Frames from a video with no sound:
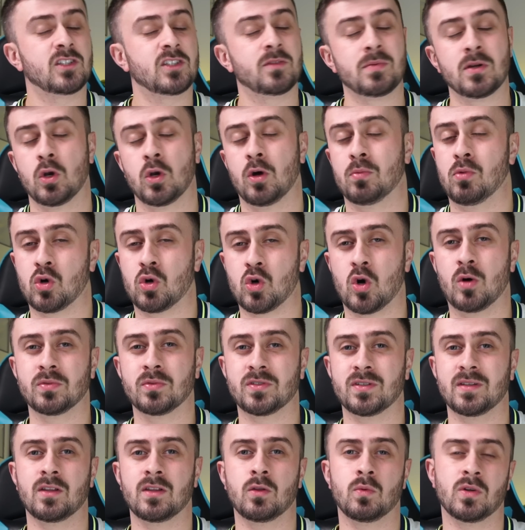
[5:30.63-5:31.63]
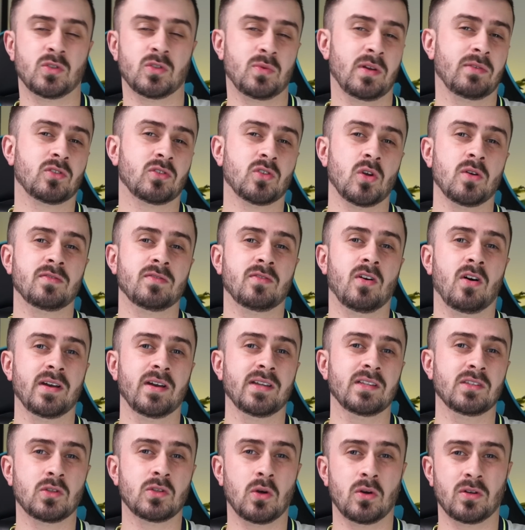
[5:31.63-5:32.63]
to be a lot more competent than the ones we have so far
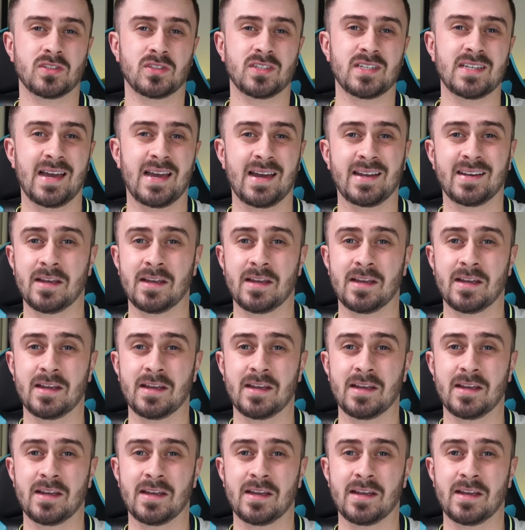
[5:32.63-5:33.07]
in Doherty and